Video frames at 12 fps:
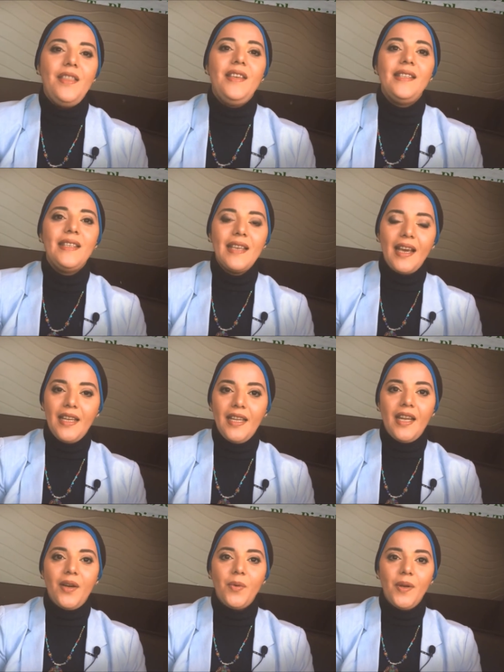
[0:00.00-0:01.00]
This is
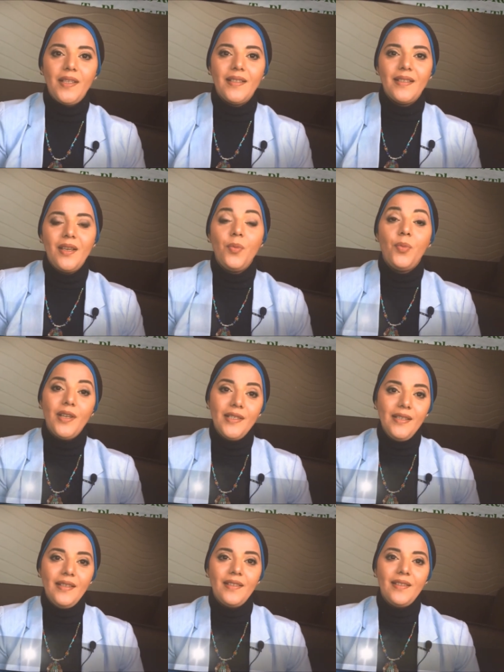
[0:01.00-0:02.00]
Hana Awad,
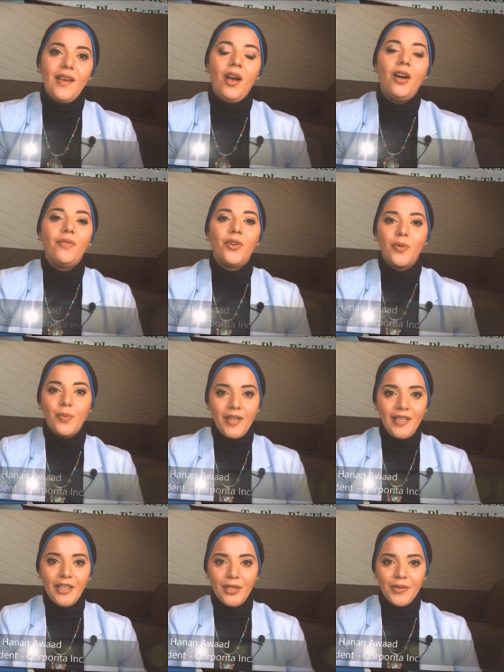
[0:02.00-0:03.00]
President of
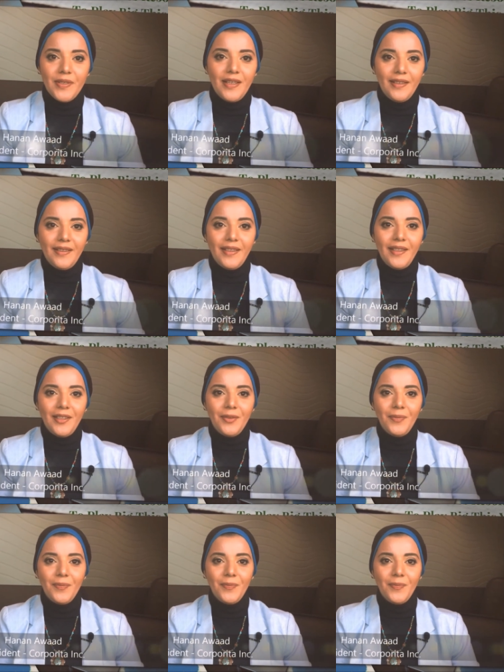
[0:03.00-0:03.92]
Corporita Consulting. I'm